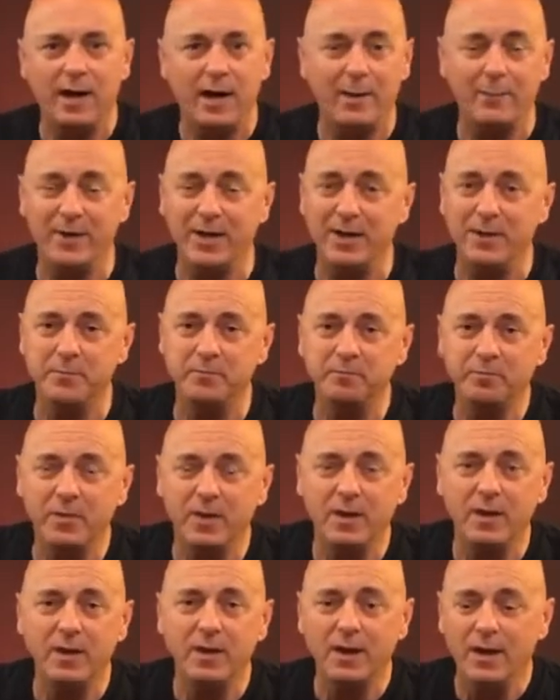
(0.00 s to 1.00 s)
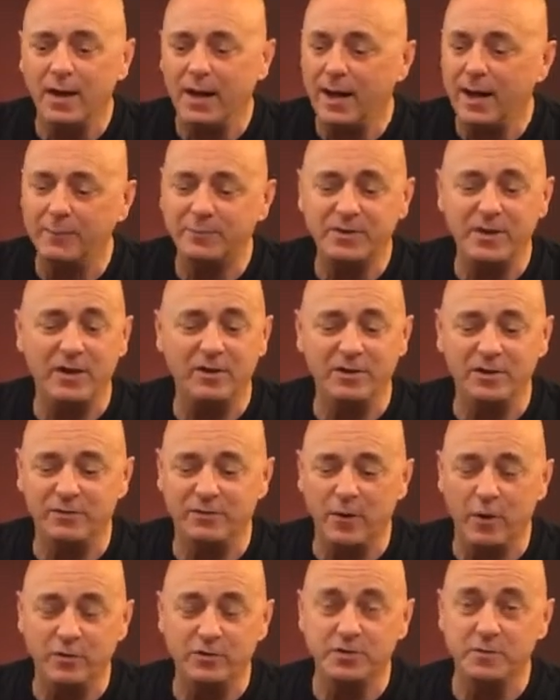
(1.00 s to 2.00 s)
I mean, I'm telling you
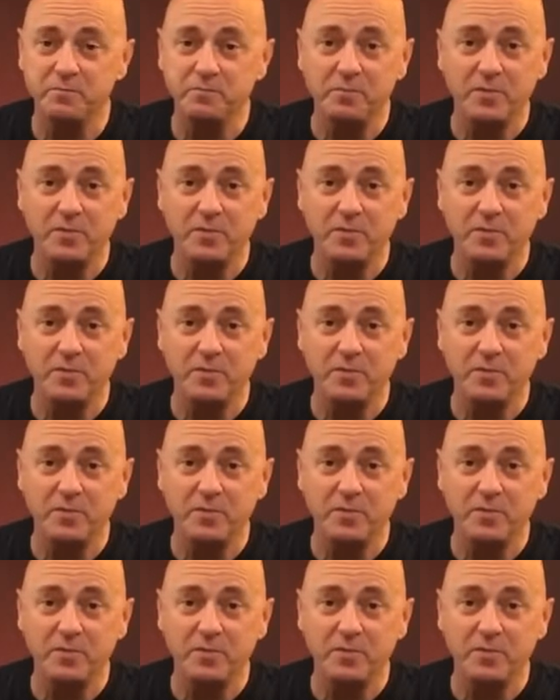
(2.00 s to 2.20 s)
folks,